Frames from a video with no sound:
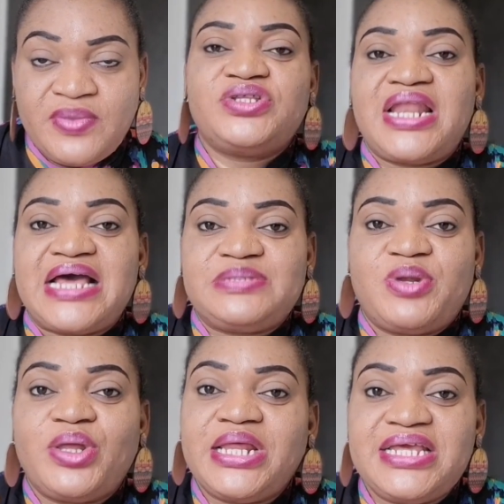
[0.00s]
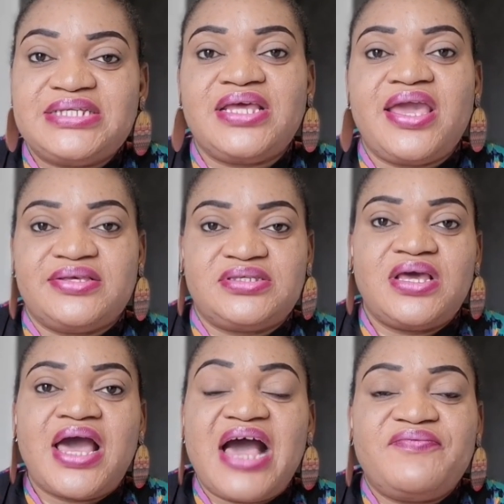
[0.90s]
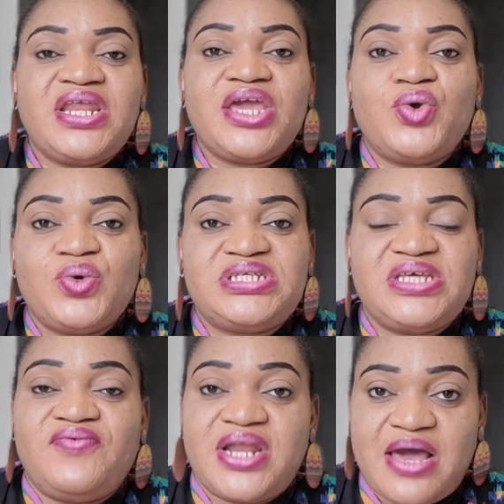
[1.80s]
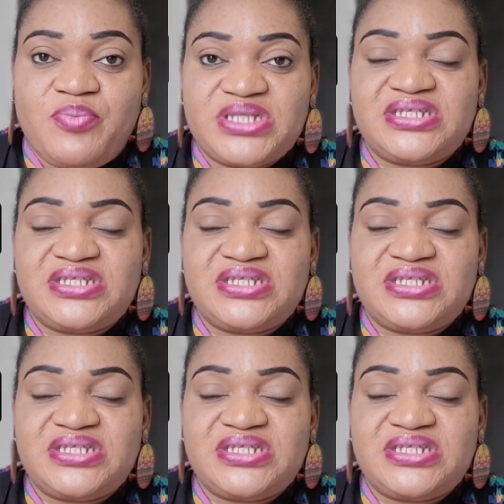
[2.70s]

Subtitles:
So the last but not the least is having a good saving habit.